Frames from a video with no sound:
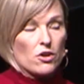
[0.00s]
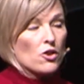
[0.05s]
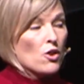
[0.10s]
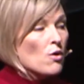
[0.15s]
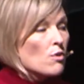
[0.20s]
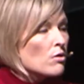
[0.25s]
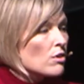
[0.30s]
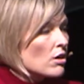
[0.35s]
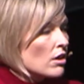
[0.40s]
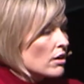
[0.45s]

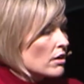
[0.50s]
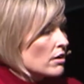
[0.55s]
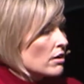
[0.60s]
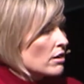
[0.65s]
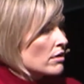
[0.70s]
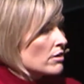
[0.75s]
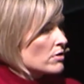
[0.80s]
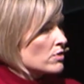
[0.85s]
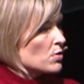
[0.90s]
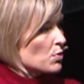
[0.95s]
note
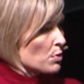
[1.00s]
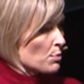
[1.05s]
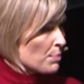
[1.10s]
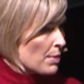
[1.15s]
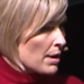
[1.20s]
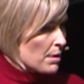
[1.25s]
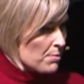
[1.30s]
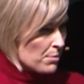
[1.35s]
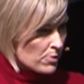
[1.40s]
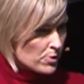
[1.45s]
cards or
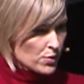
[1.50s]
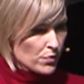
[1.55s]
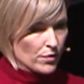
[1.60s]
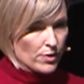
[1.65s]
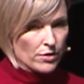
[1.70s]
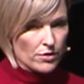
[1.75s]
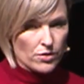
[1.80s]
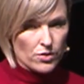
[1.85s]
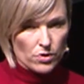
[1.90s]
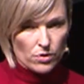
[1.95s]
papers for your
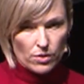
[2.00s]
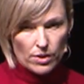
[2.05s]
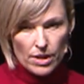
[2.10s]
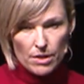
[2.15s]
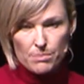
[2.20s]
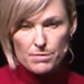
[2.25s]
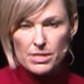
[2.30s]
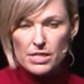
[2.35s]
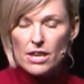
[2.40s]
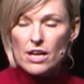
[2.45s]
script,